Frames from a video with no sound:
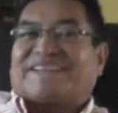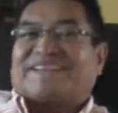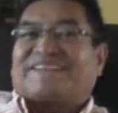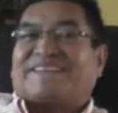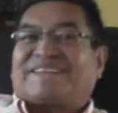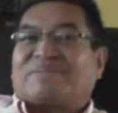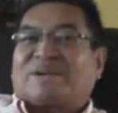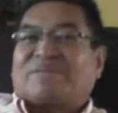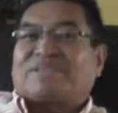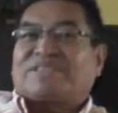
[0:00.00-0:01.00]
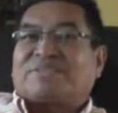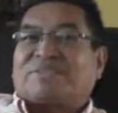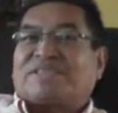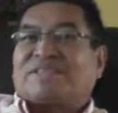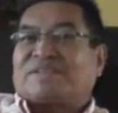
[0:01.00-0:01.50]
You know, probably
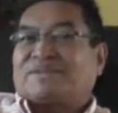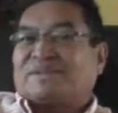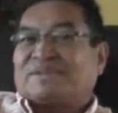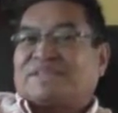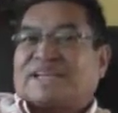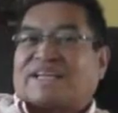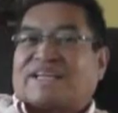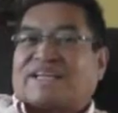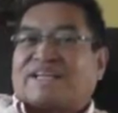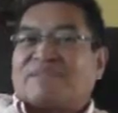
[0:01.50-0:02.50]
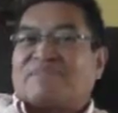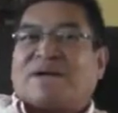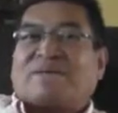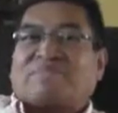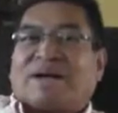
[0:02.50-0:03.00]
similar to the ones like
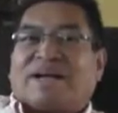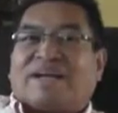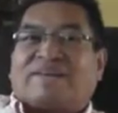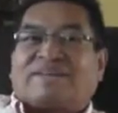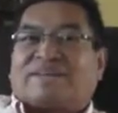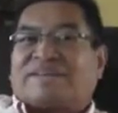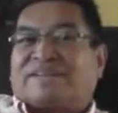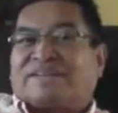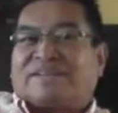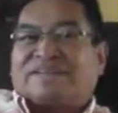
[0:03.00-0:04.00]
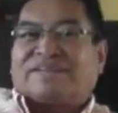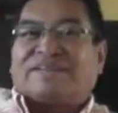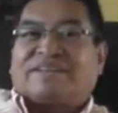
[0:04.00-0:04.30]
magpie or